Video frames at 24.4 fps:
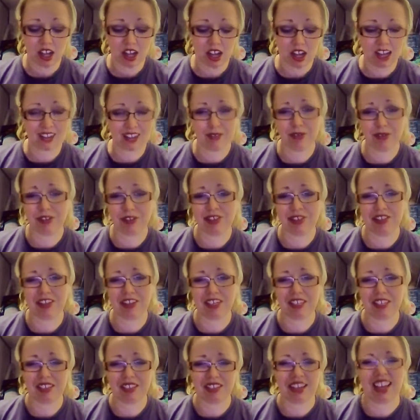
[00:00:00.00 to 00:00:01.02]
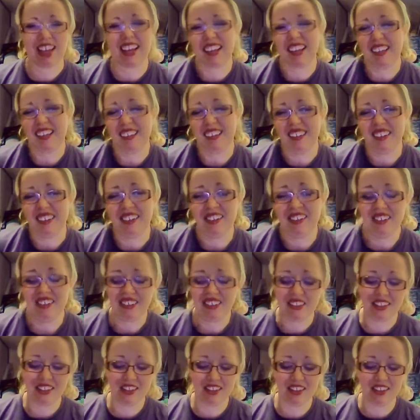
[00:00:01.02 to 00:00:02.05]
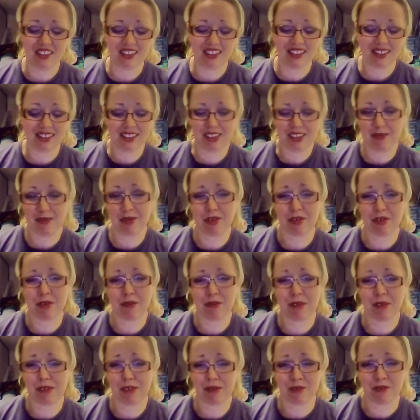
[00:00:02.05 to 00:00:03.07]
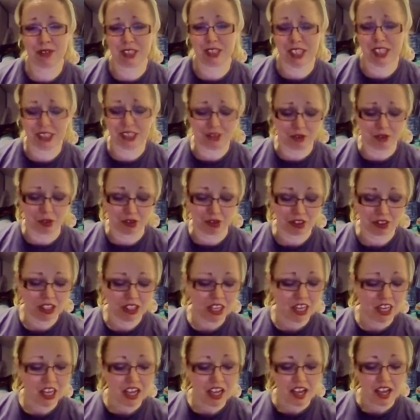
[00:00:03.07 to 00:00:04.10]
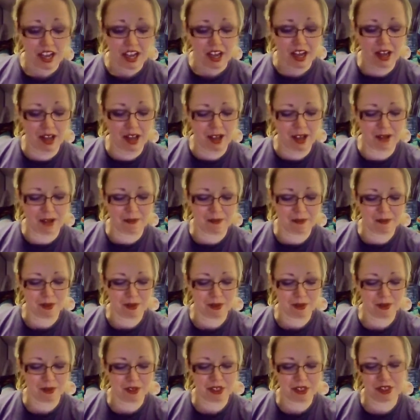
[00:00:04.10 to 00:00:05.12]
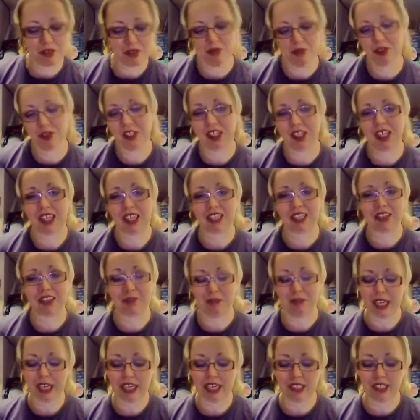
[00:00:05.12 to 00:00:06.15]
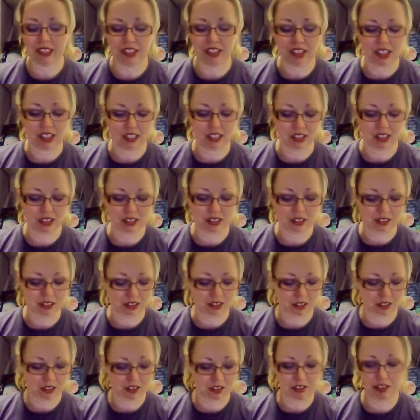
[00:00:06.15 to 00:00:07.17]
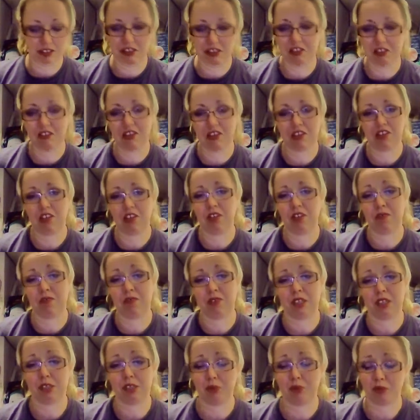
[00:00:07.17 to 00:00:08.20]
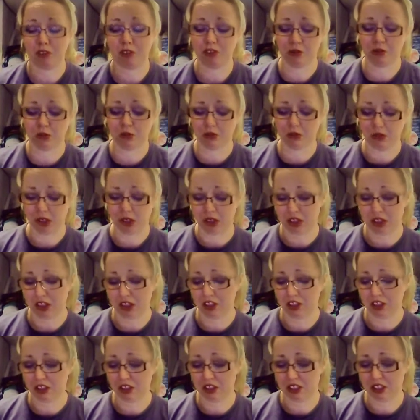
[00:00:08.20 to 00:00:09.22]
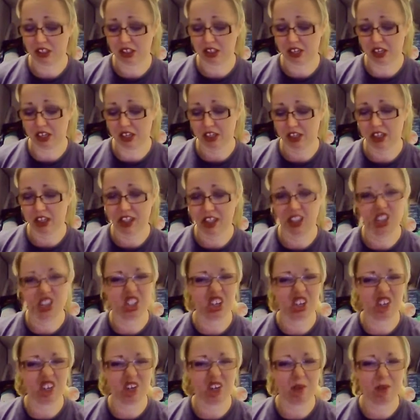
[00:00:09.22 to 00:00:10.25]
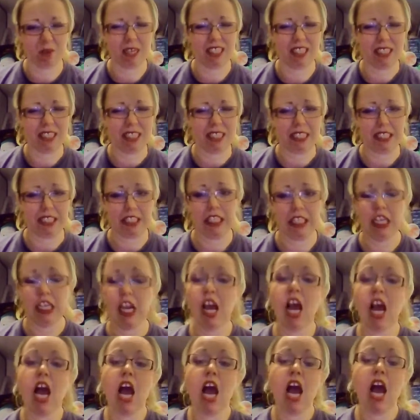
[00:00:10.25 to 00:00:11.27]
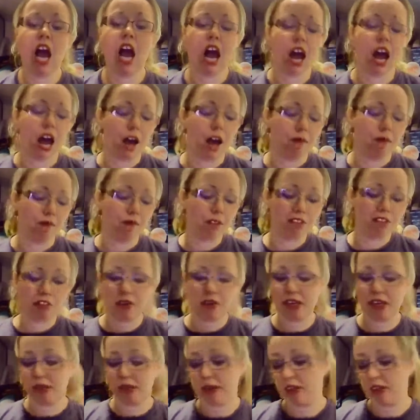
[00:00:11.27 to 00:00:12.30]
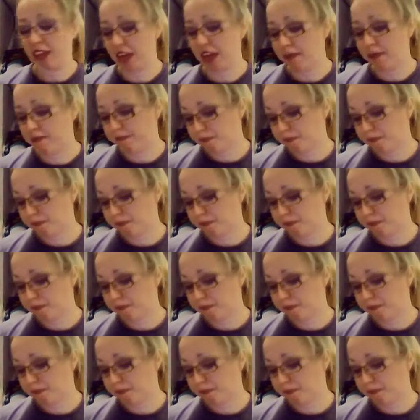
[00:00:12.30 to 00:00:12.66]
I was like 10. They were gripping for a 10-year-old. Although I do want to collect them again, and because I really want to reread the Ninjara meeting. So anyway, yeah,